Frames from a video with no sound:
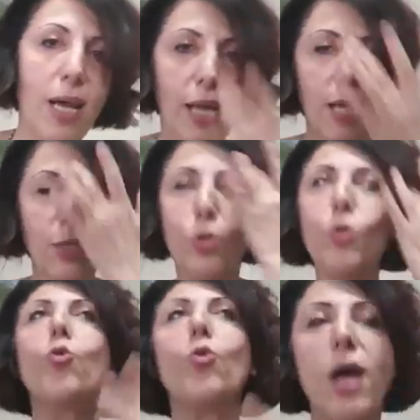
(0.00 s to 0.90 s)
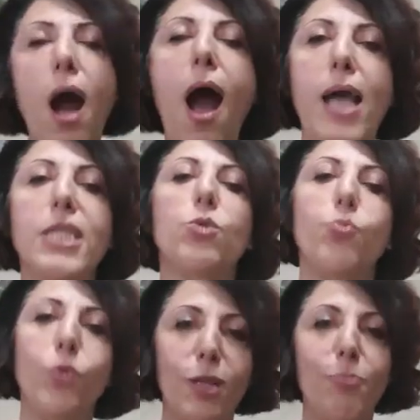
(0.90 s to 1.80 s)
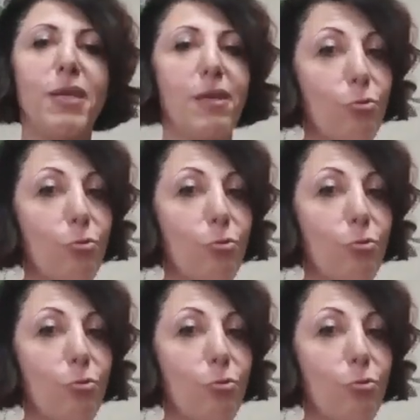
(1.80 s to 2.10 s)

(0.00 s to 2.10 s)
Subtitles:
Like, you guys will be